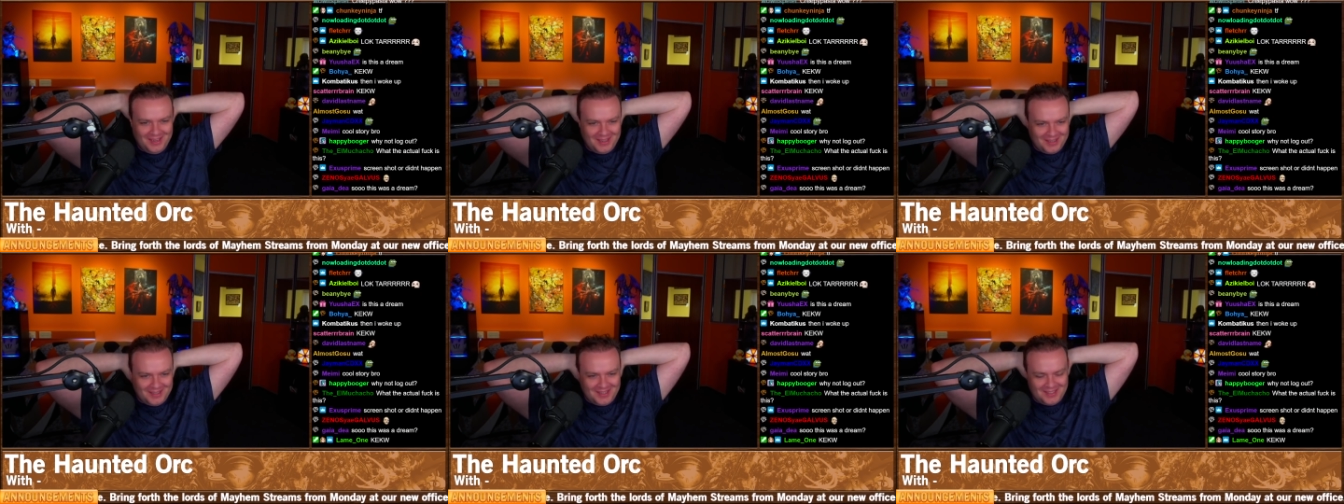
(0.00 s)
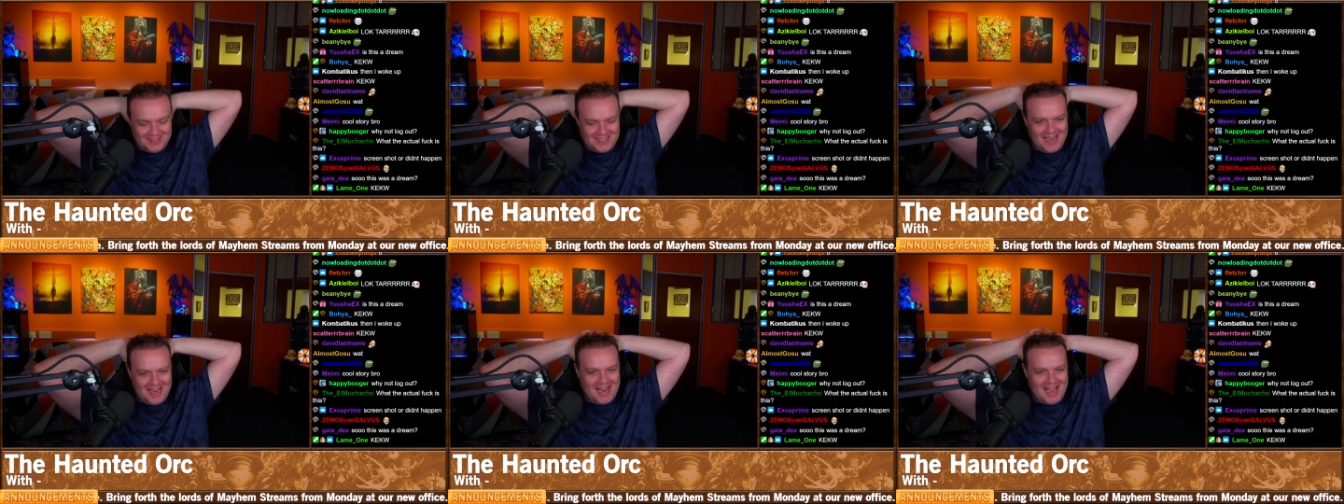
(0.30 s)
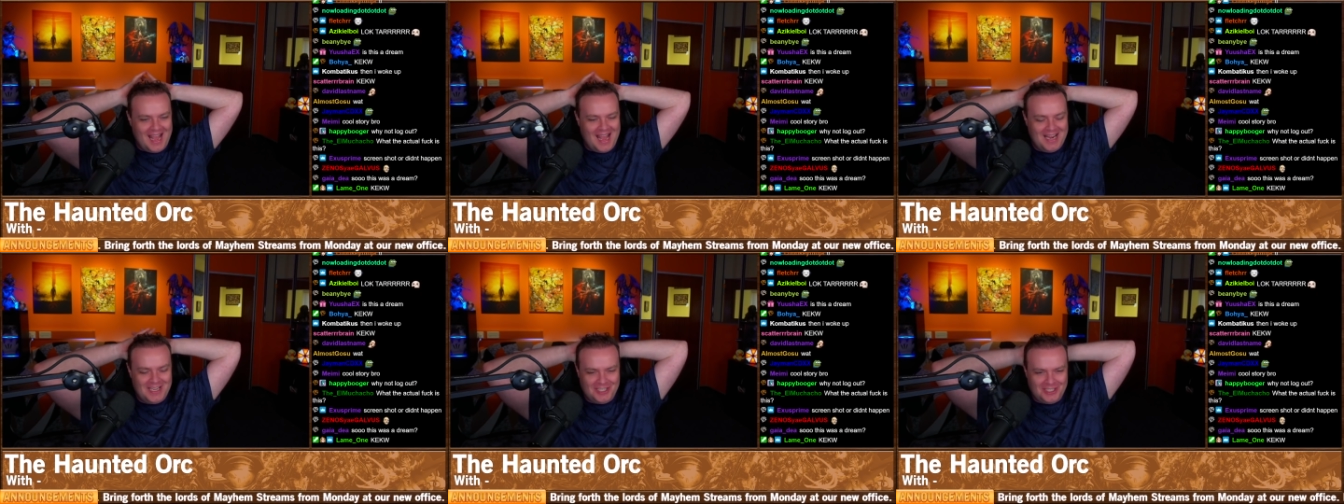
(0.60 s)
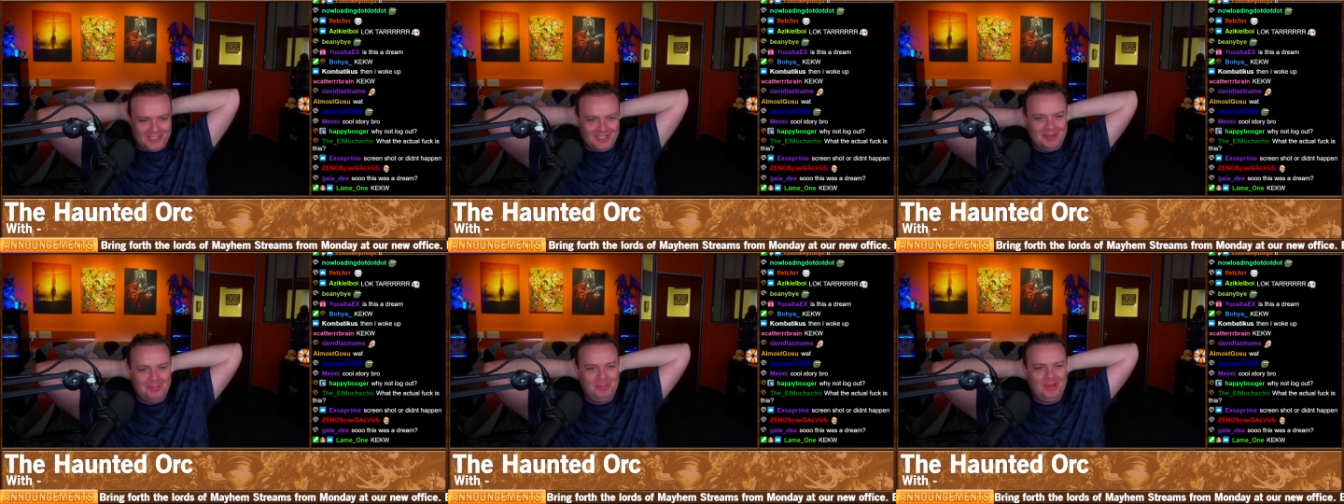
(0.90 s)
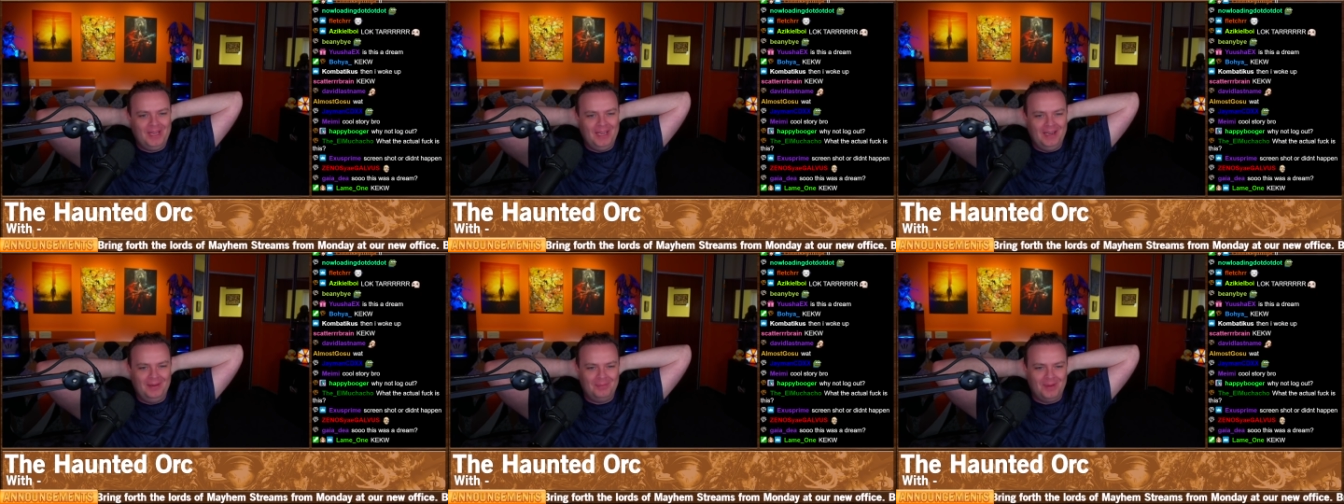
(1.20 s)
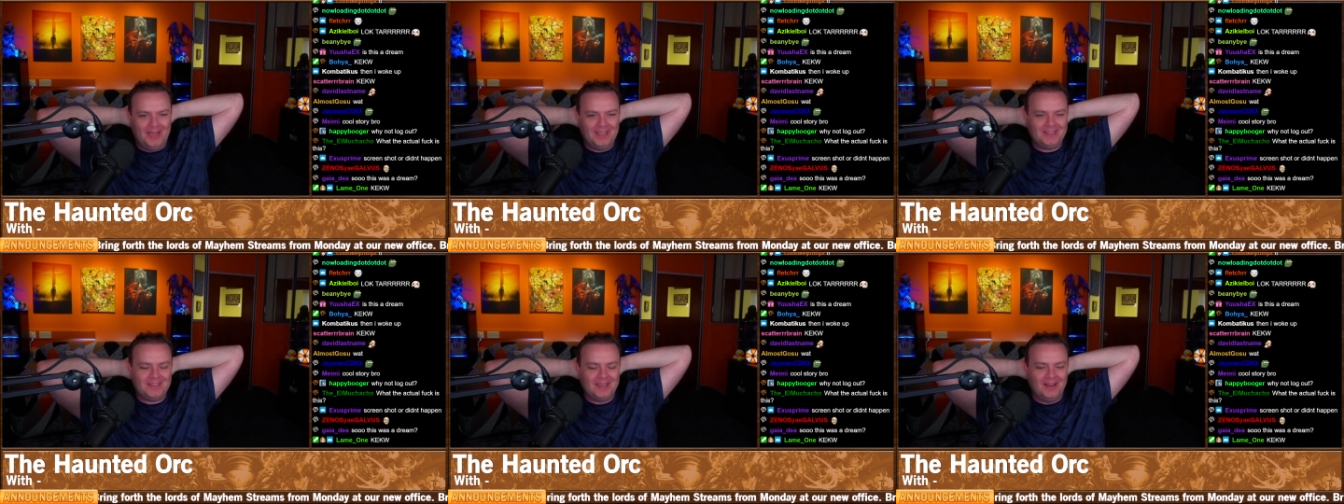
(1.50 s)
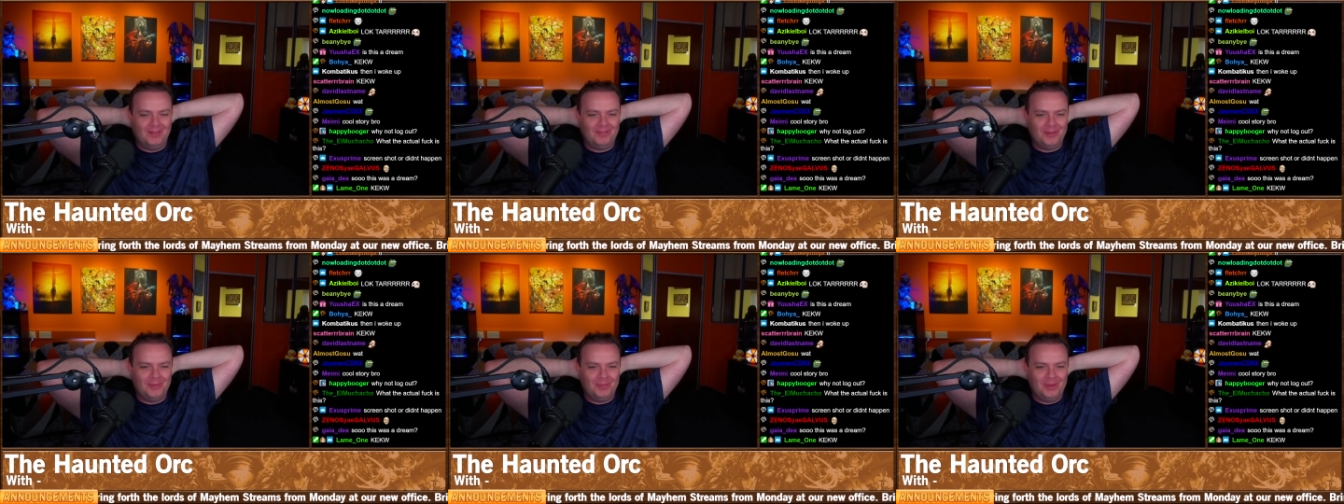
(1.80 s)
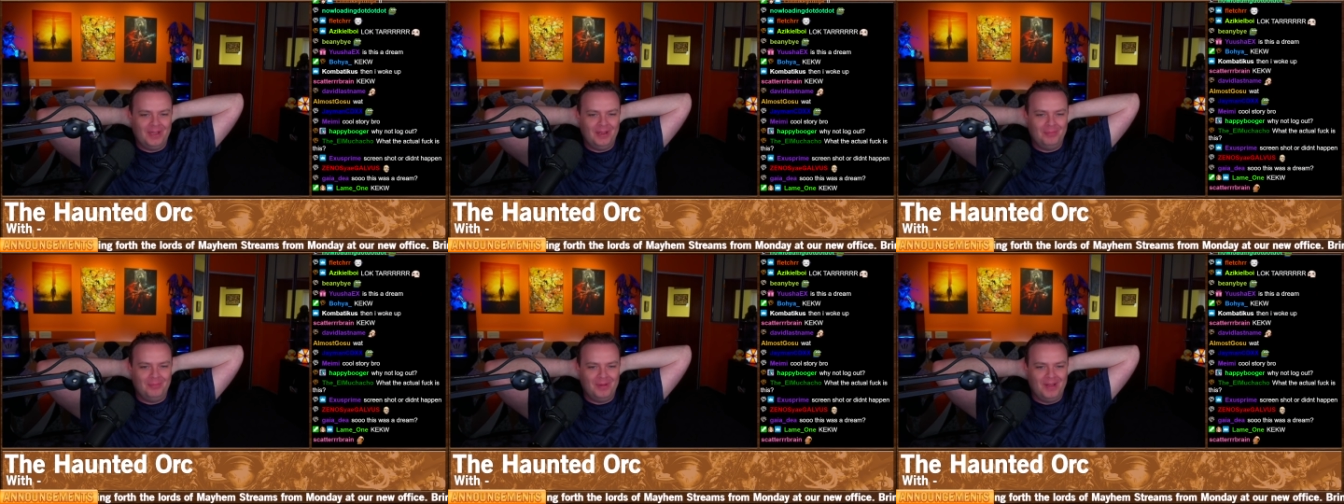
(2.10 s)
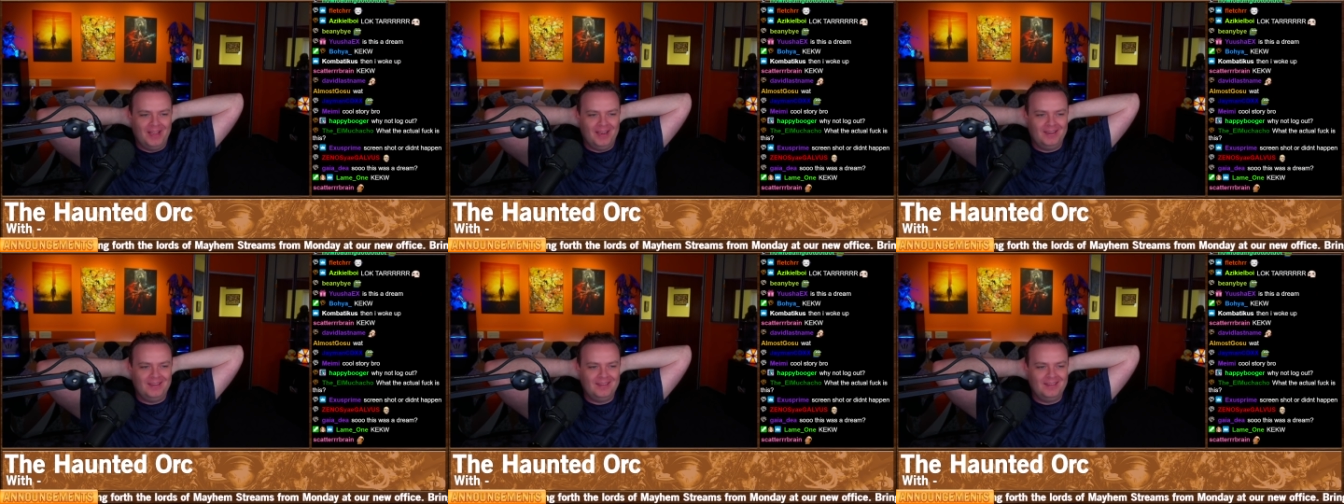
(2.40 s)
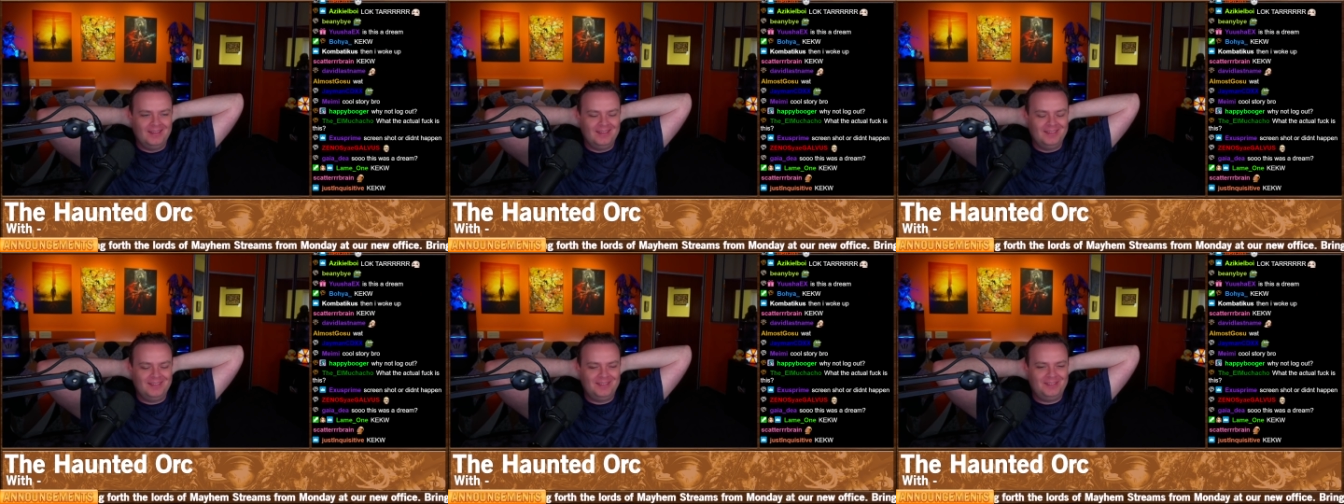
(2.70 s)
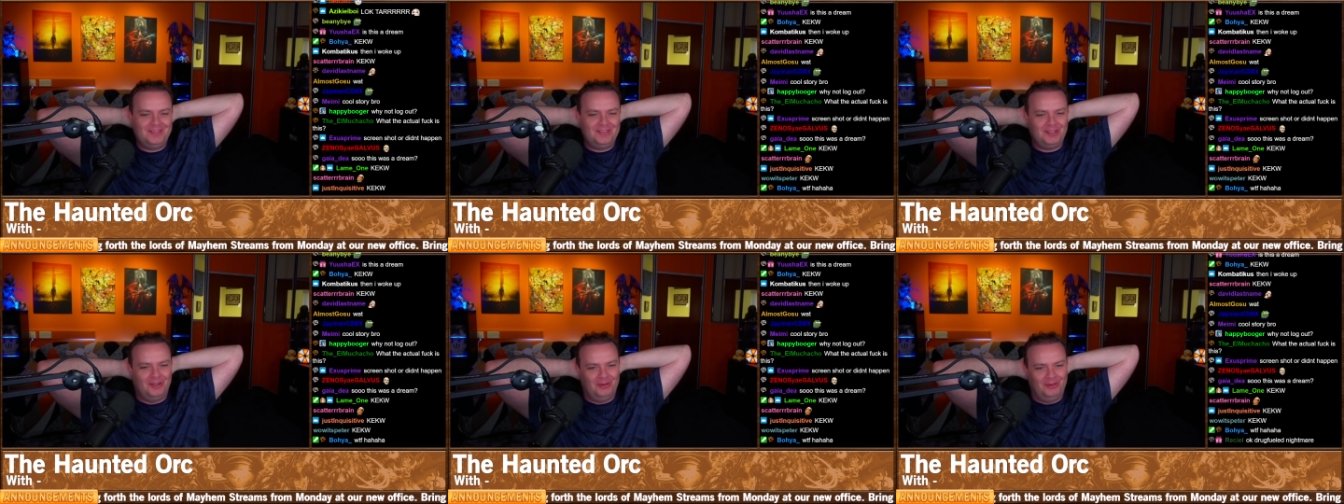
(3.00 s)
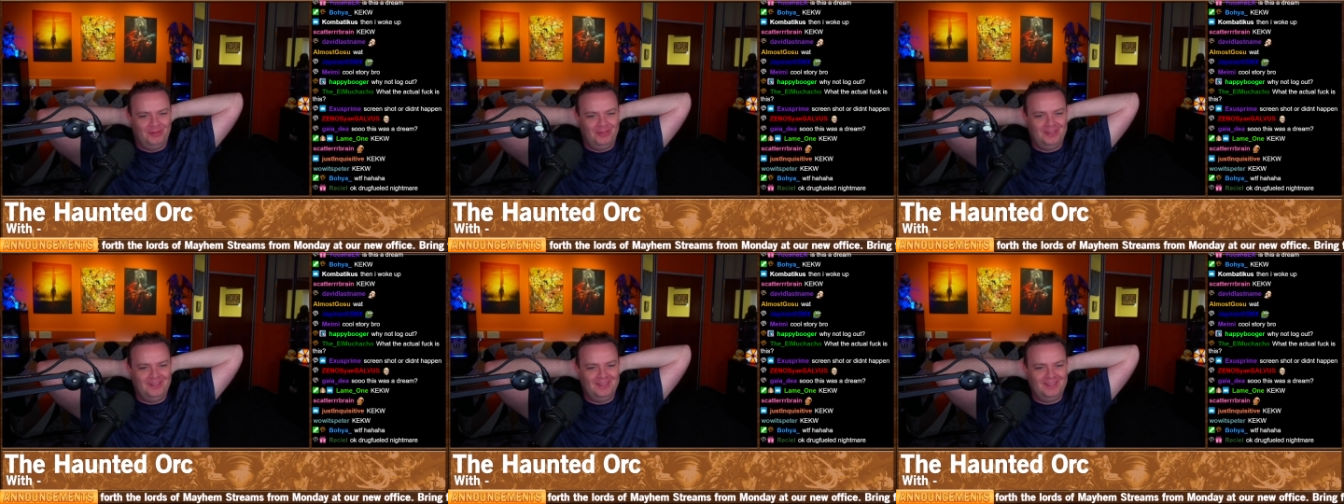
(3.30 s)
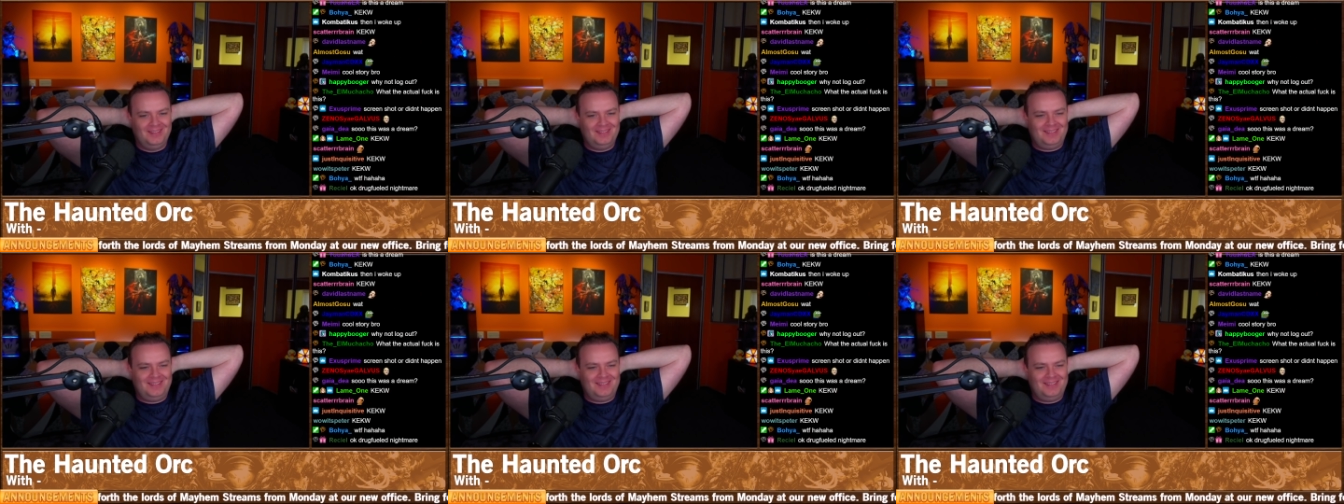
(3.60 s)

Because I'd actually peed myself a bit in bed. Dude.